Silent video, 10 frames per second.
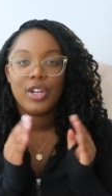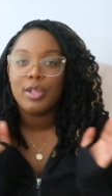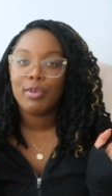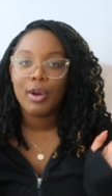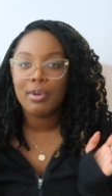or
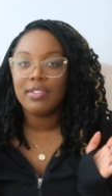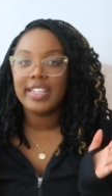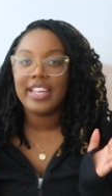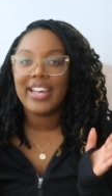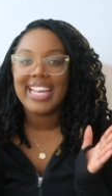the promo
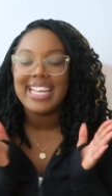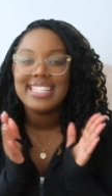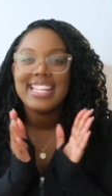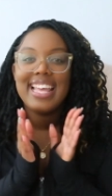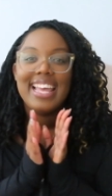video i
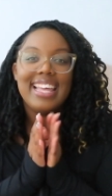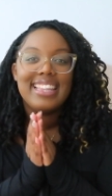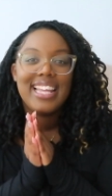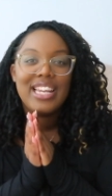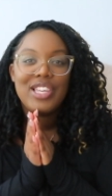guess
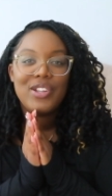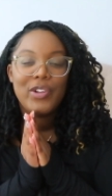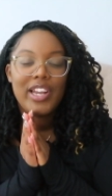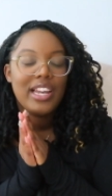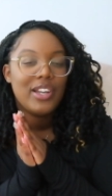then you
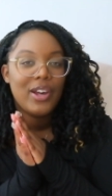do not